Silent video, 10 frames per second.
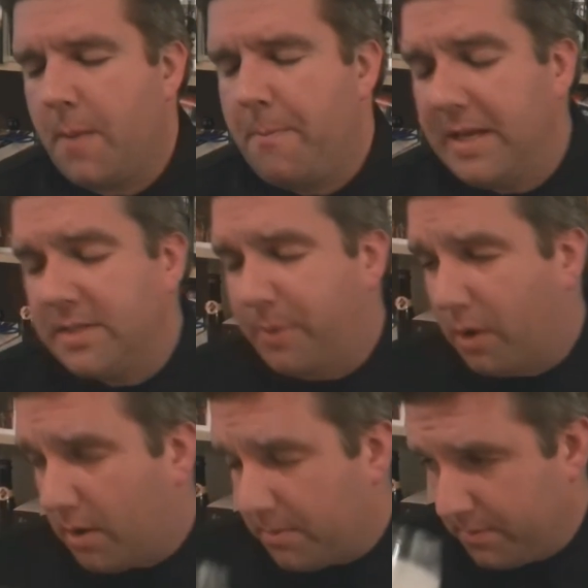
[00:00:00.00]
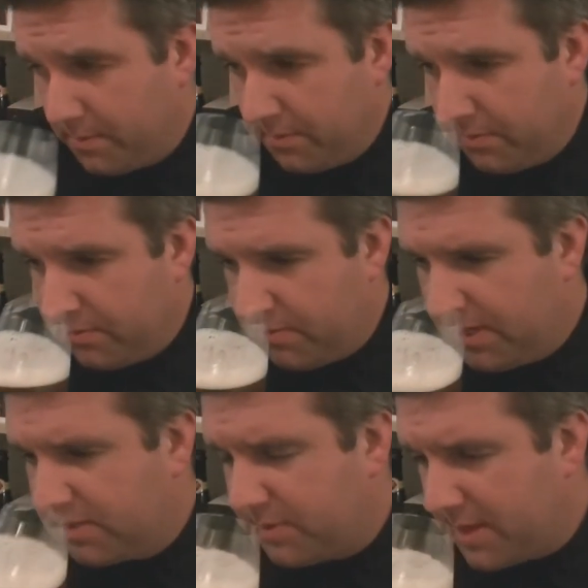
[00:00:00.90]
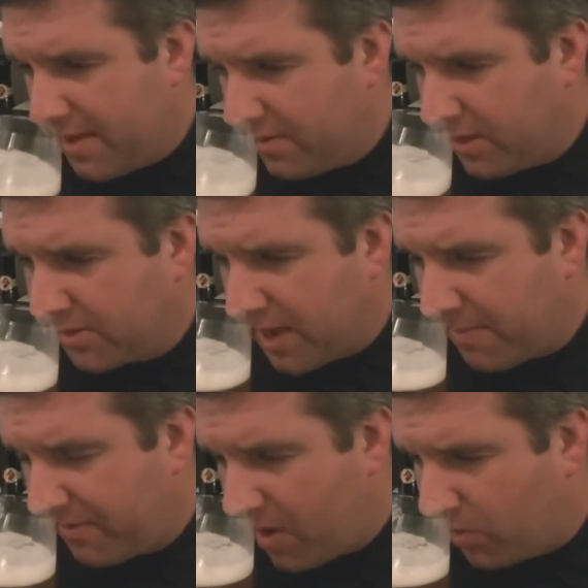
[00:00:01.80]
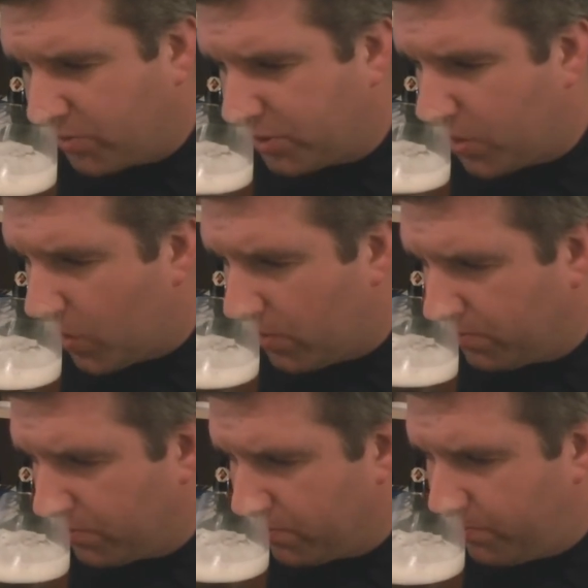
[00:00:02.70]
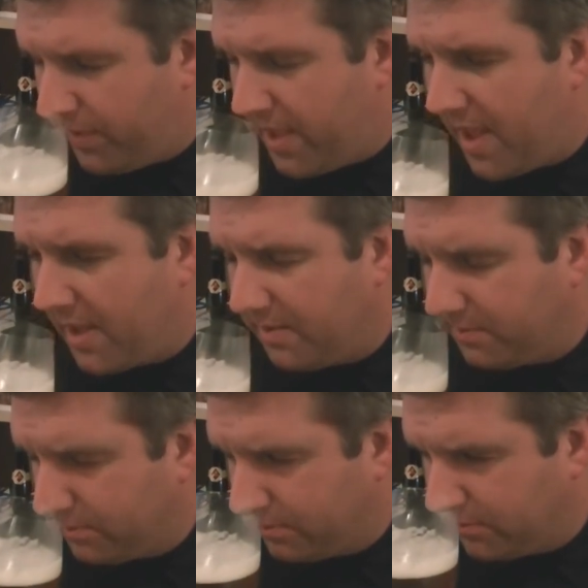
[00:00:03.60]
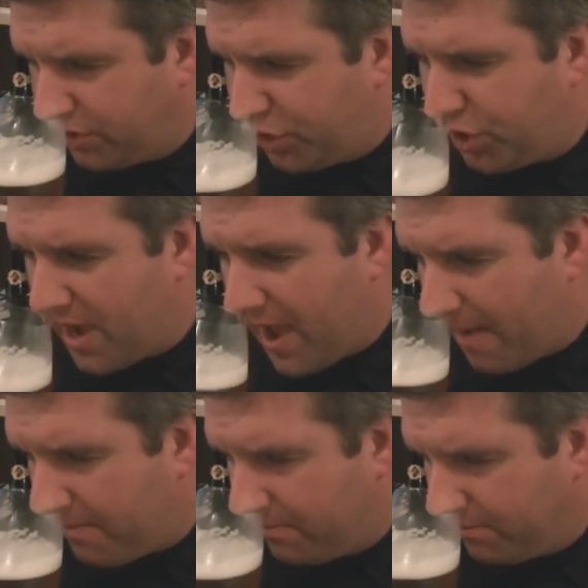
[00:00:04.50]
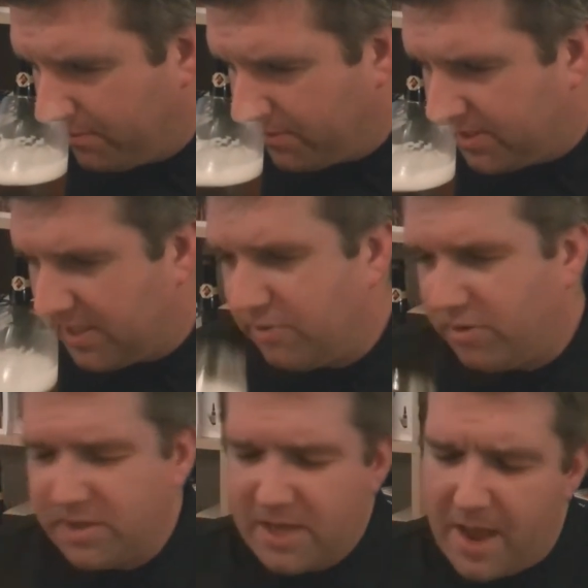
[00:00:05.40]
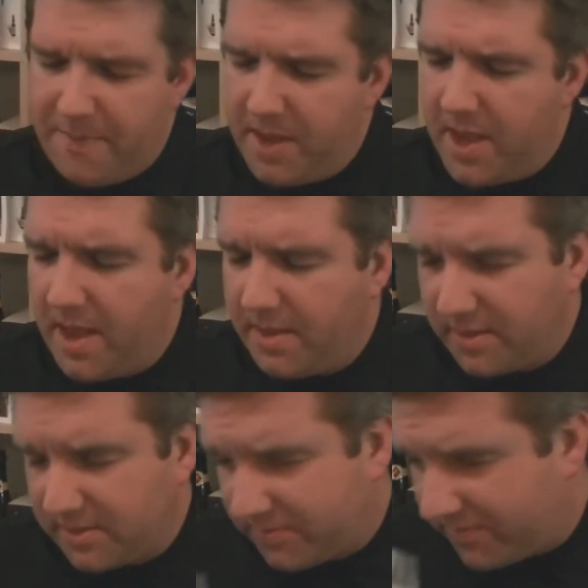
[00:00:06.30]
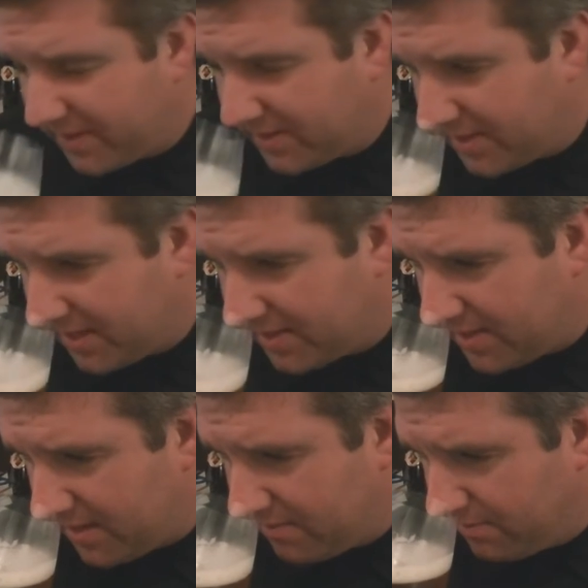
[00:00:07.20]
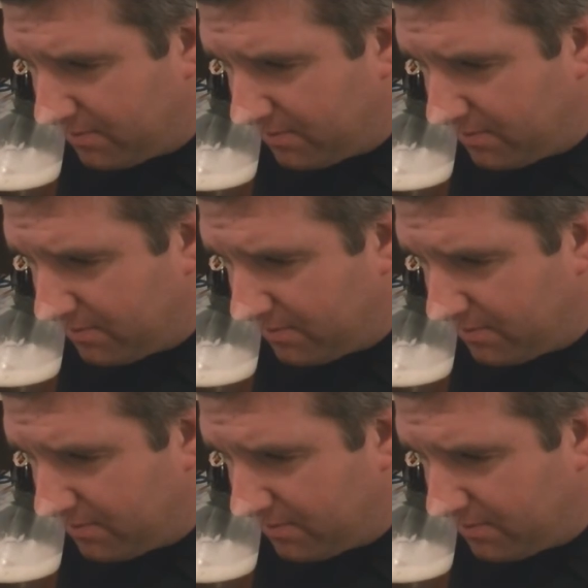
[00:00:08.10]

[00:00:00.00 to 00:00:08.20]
Pete's Port. Reminds me of those type of old-school, big, sharp, citrus IPA. That's fantastic.